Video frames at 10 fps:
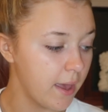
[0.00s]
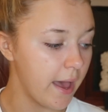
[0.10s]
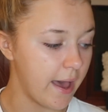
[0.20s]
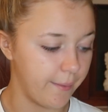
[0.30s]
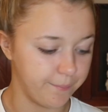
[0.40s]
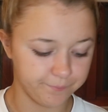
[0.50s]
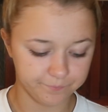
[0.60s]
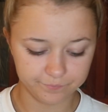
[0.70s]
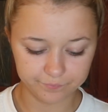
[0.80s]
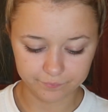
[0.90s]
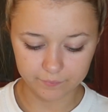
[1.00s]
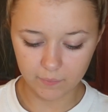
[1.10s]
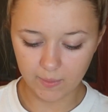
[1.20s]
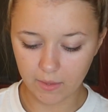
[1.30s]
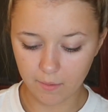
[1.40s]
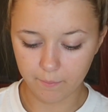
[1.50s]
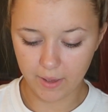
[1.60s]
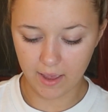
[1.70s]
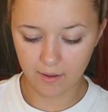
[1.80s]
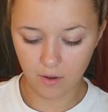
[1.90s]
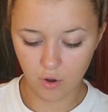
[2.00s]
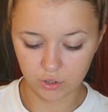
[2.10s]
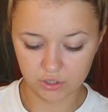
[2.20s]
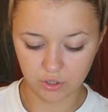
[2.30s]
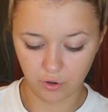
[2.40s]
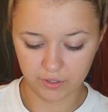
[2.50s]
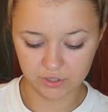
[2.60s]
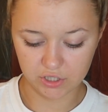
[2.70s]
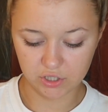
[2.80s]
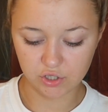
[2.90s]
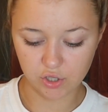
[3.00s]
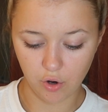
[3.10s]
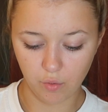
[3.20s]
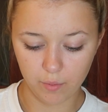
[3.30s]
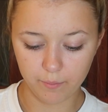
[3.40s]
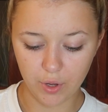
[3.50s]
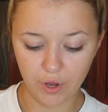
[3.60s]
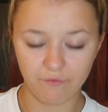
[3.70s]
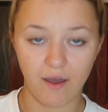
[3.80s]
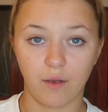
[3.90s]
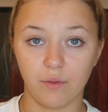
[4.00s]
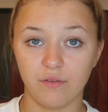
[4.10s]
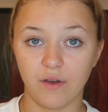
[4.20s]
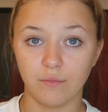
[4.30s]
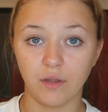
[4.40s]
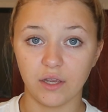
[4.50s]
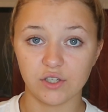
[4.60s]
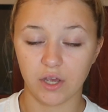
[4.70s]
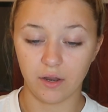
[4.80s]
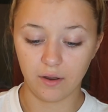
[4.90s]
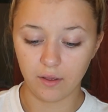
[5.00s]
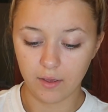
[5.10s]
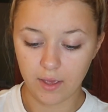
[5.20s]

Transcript: But honest to God, it's just so perfect with foundation.